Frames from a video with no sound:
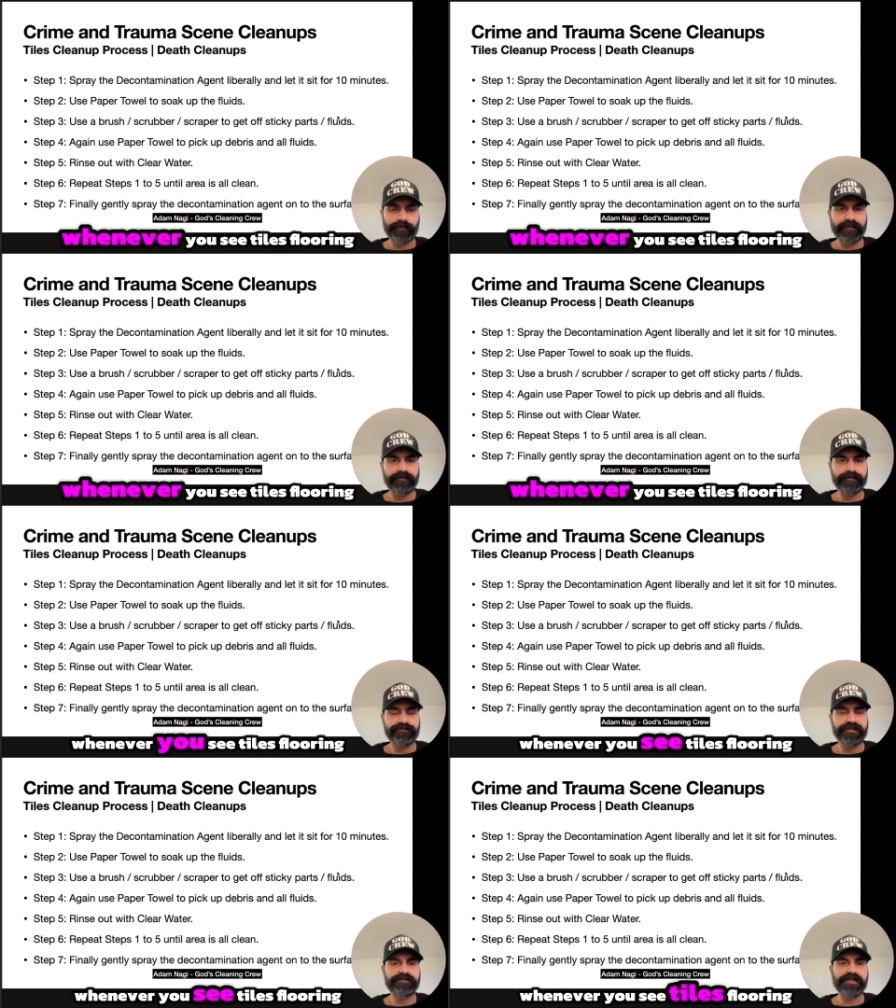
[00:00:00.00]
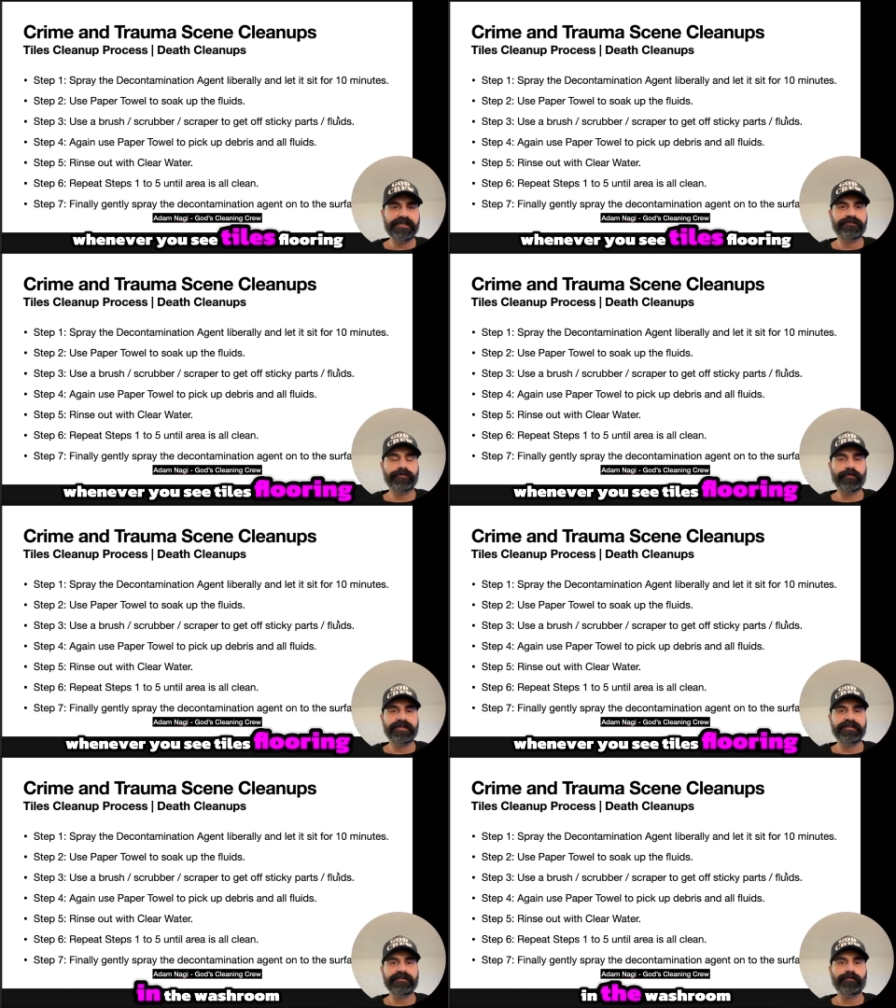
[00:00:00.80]
Whenever you see tiles
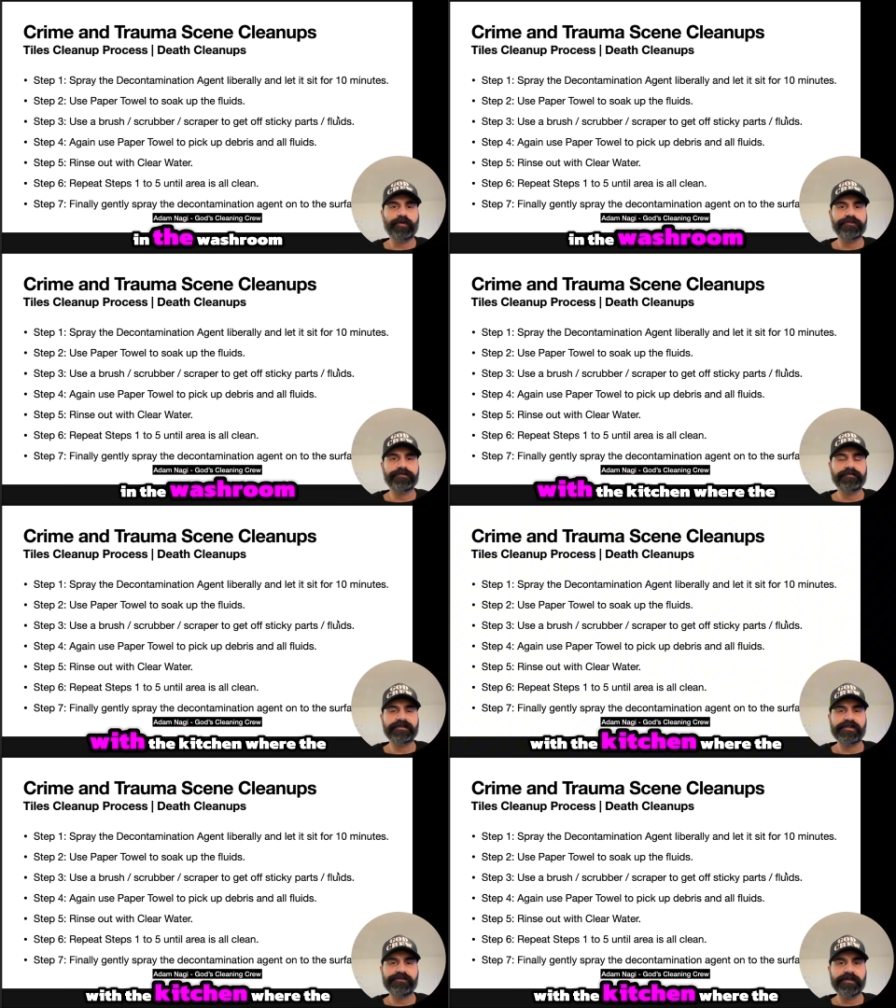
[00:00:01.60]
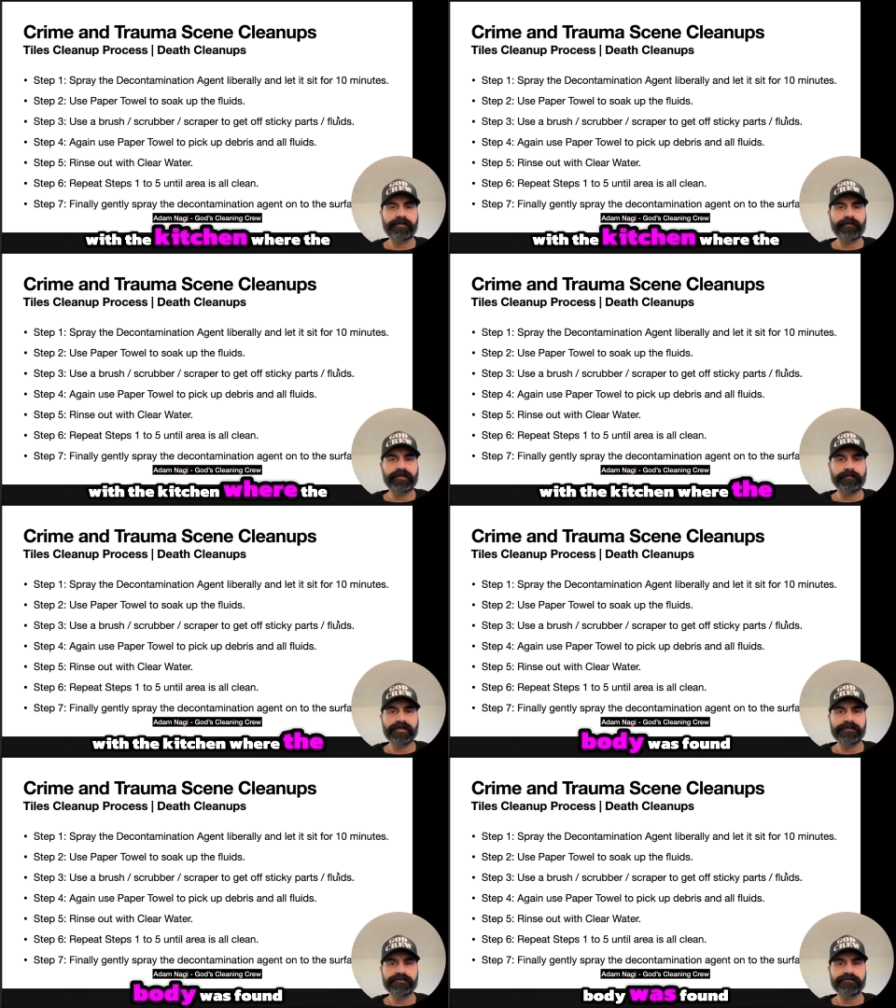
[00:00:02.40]
flooring in the washroom or the kitchen area where the
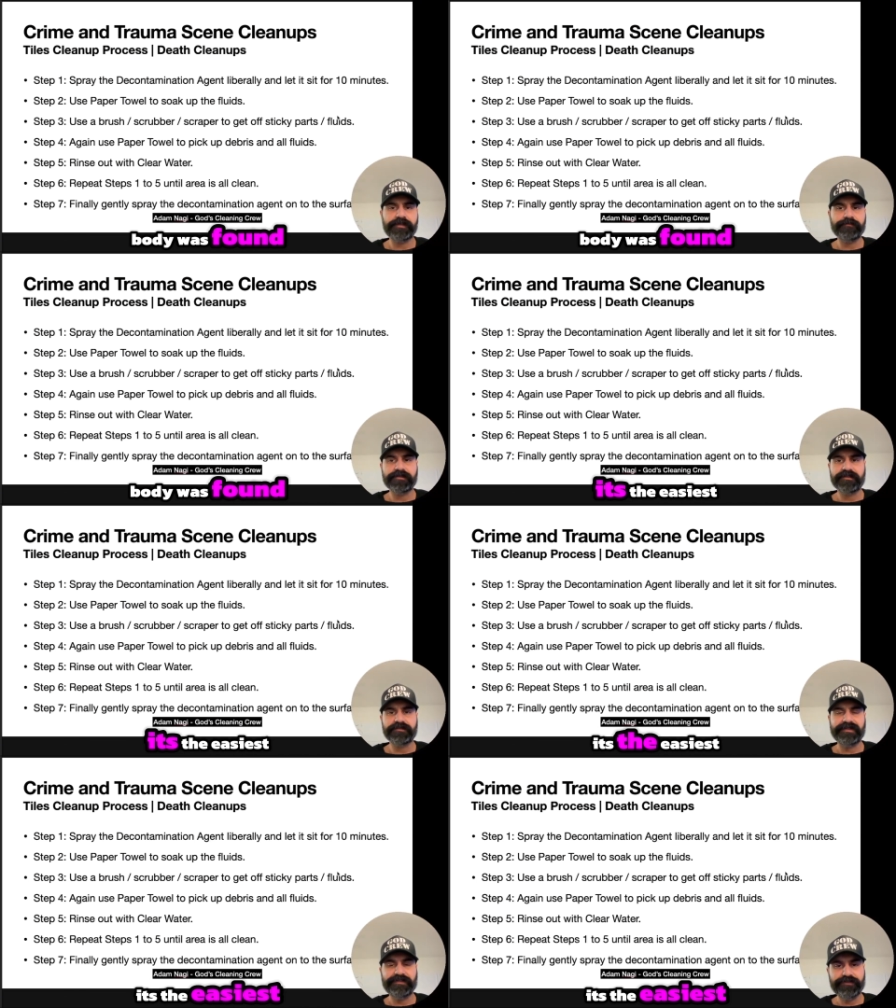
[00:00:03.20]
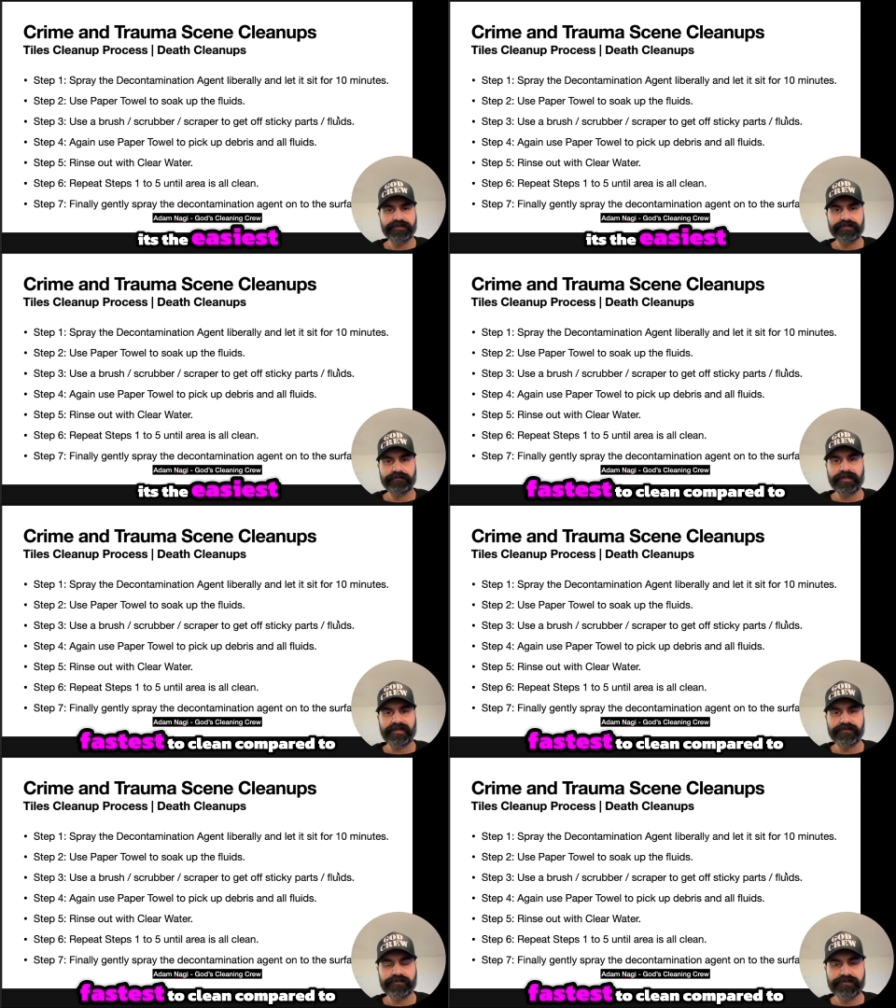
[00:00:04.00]
body was found, it's the easiest,
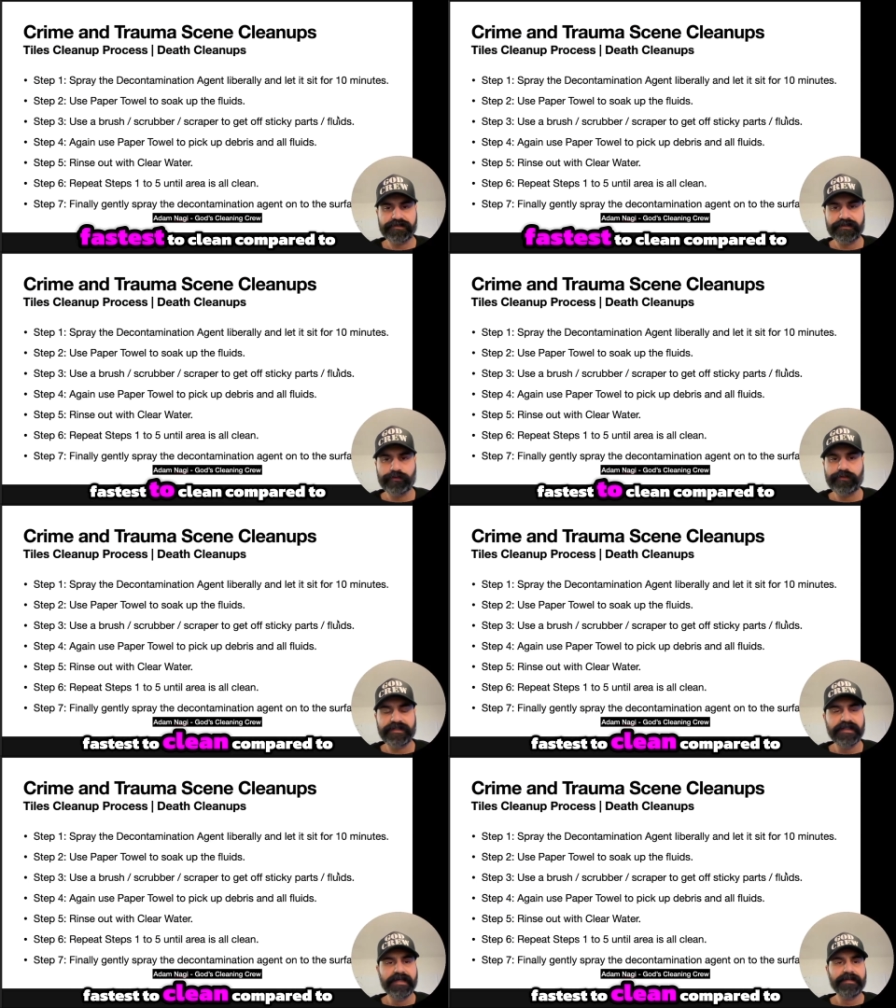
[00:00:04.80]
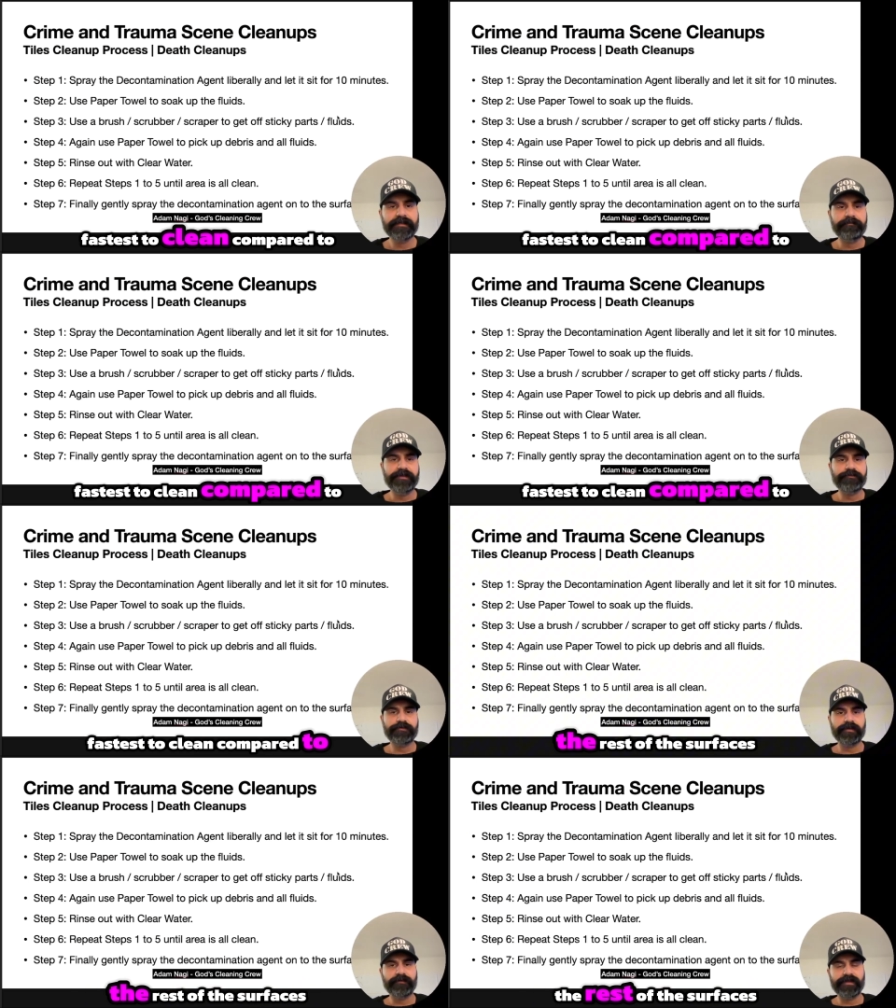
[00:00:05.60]
fastest to clean compared to
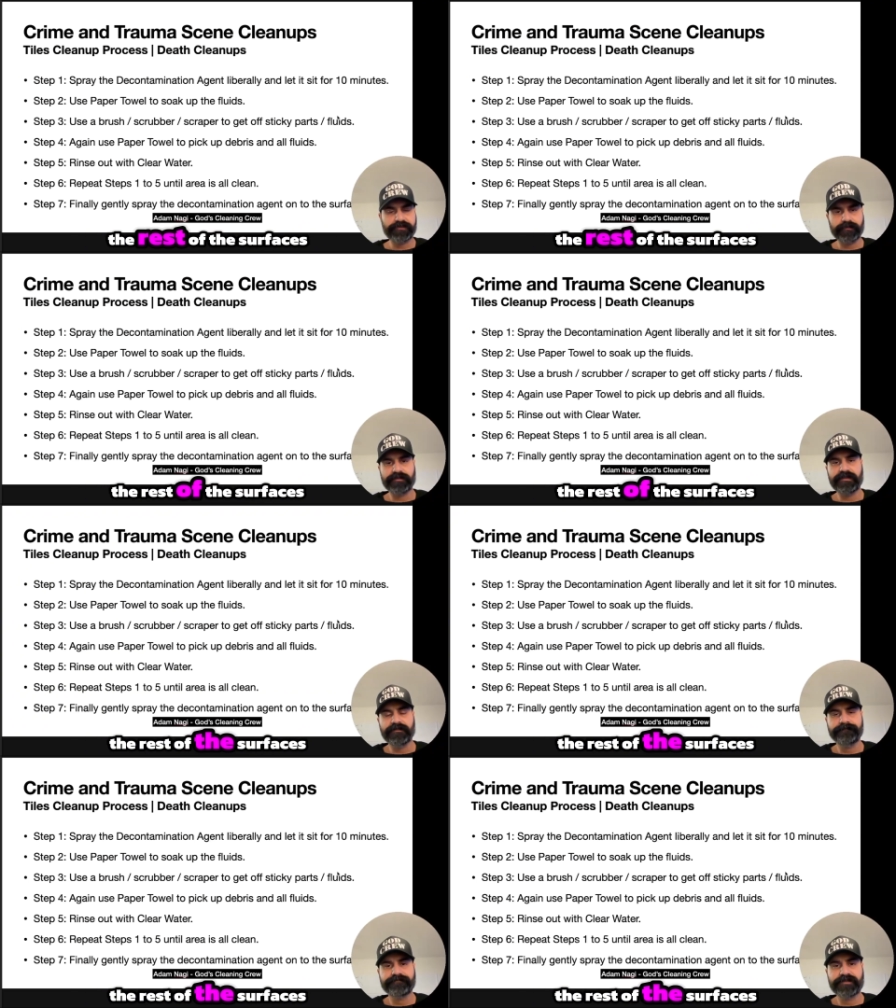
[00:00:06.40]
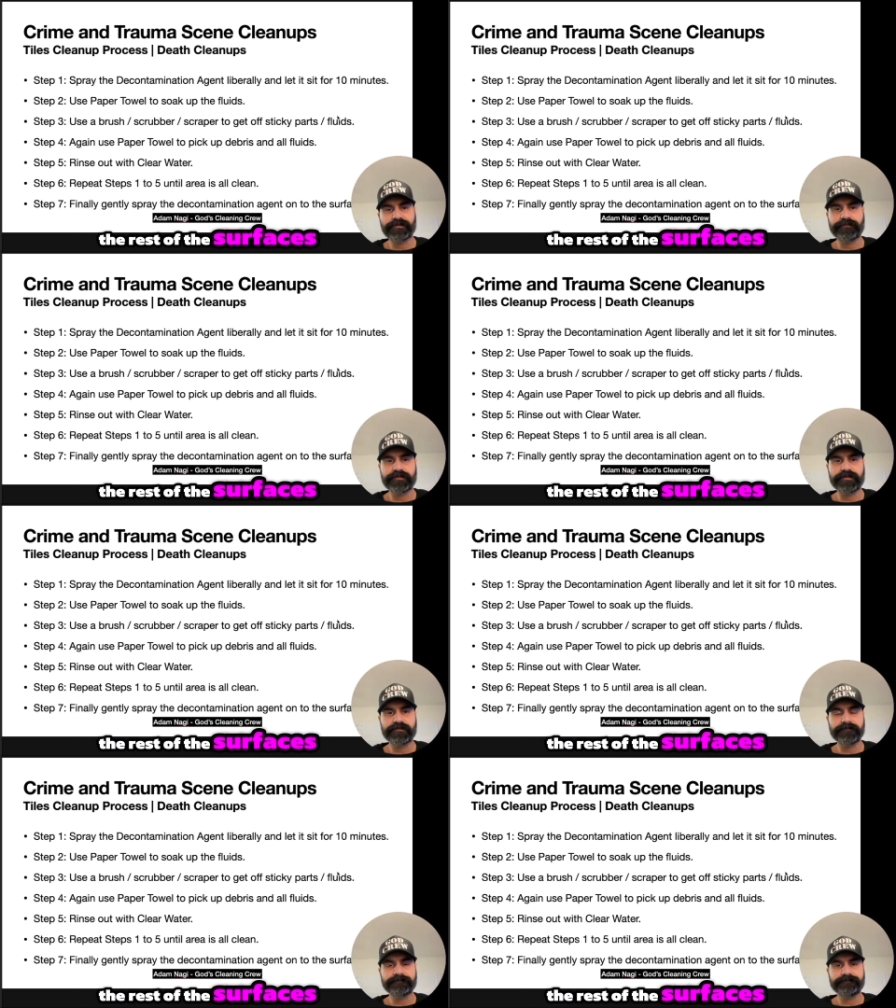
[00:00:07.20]
the rest of the surfaces.